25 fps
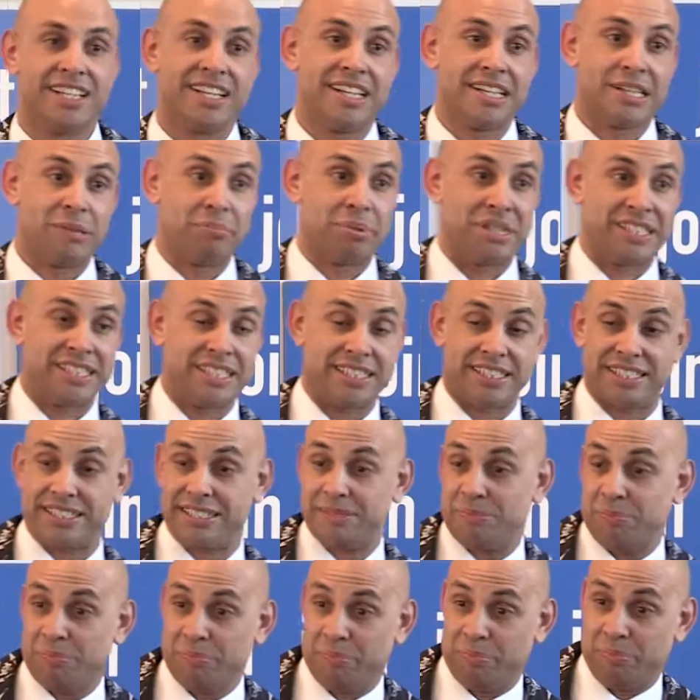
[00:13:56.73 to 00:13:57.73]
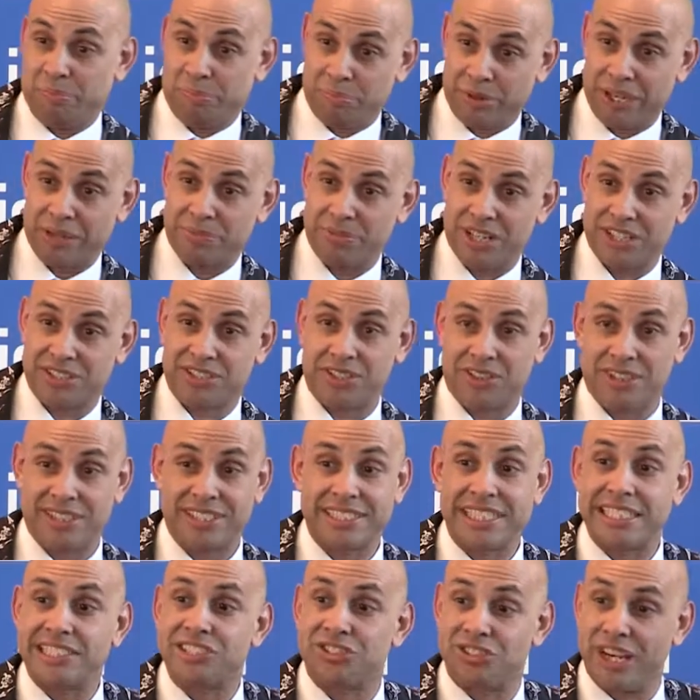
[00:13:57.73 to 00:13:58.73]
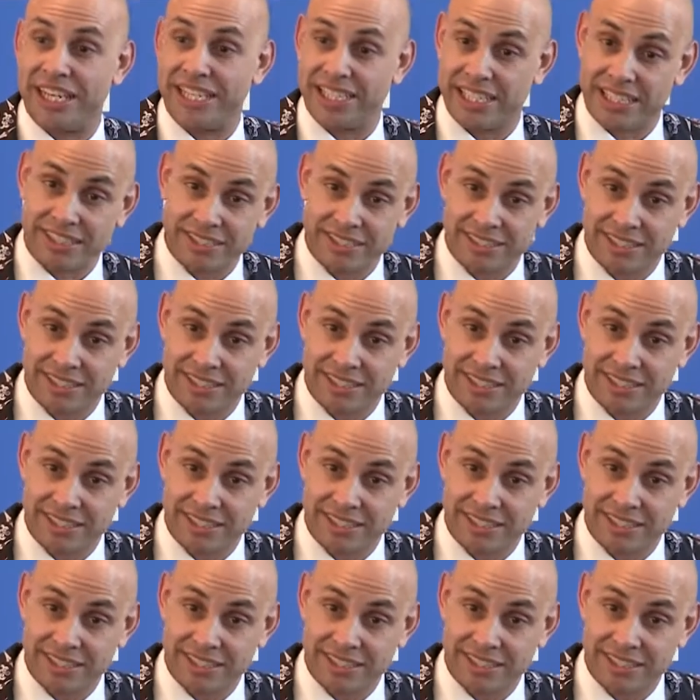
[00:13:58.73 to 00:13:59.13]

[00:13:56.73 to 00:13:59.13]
the business has pretty much got to cease trading.